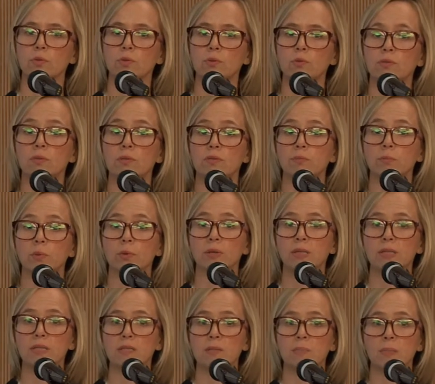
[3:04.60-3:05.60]
use of
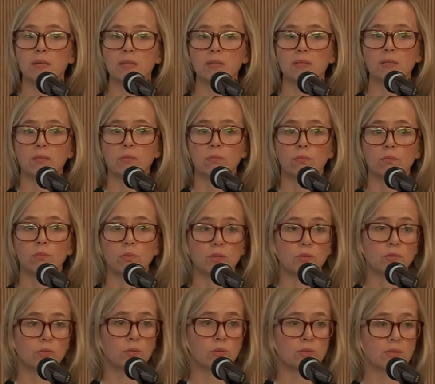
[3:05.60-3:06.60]
marine space and
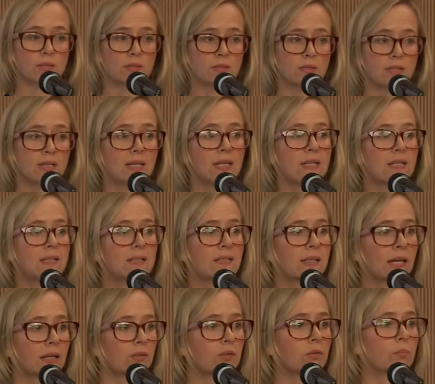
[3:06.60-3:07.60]
resources
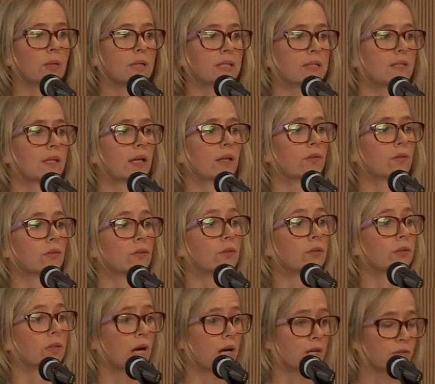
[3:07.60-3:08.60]
sector by
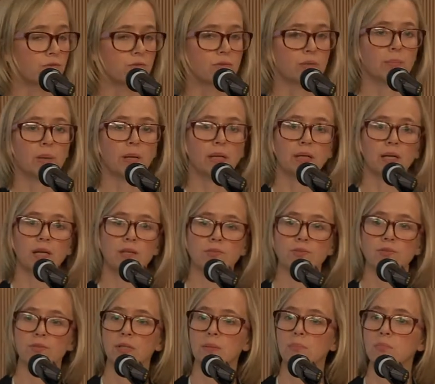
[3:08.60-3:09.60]
sector, country by
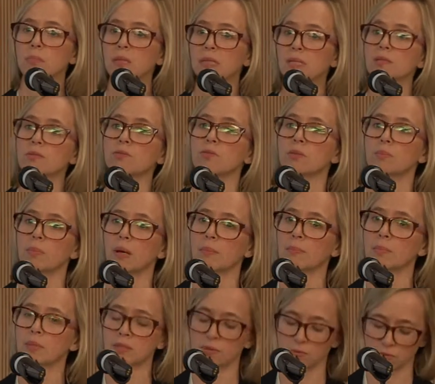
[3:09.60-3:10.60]
country, ministry by
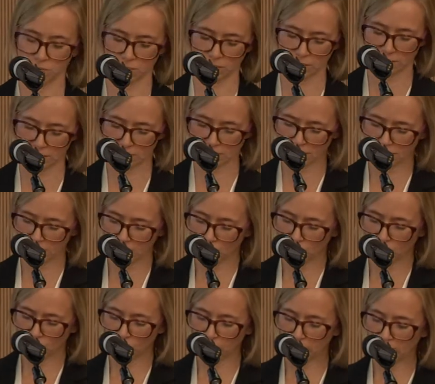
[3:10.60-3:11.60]
ministry,
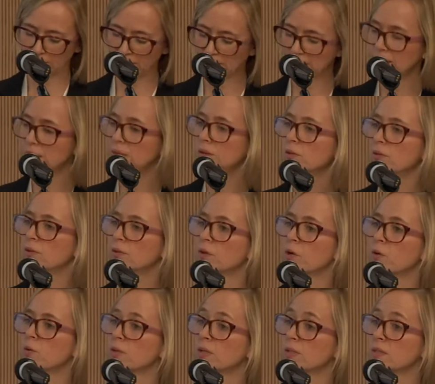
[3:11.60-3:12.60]
with little or
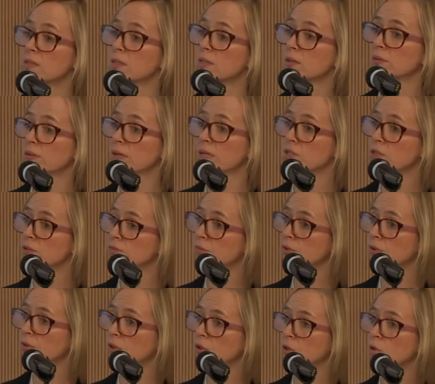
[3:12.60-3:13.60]
no consideration
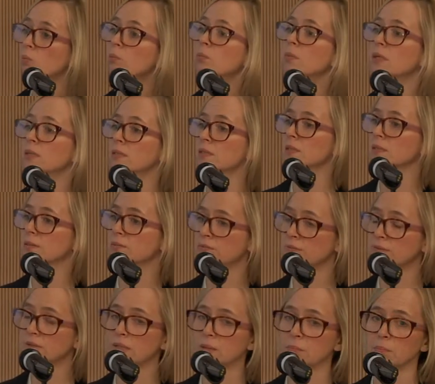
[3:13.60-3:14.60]
for the
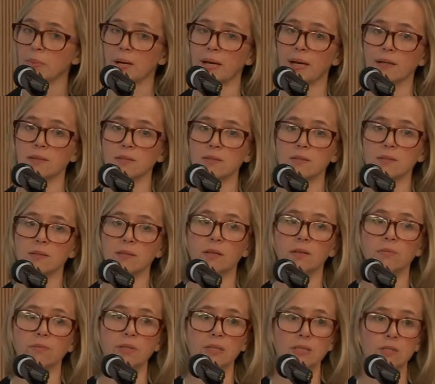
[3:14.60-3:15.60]
cumulative impacts
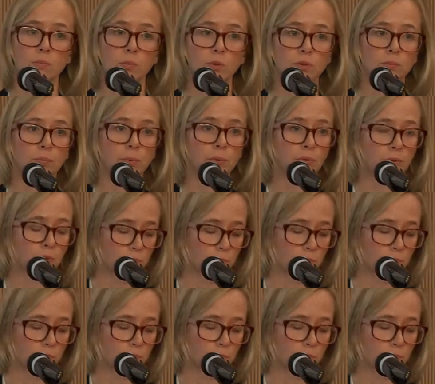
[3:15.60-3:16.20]
of these multiple